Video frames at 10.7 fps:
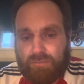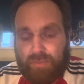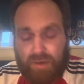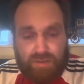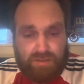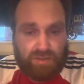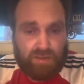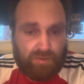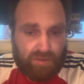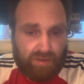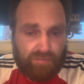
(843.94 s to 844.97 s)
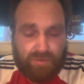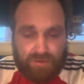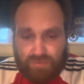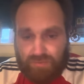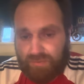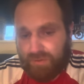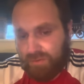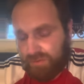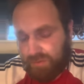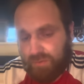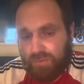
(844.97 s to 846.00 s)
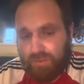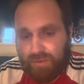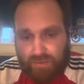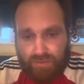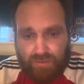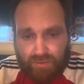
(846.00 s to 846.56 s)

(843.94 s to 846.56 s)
Barcelona get first refusal, and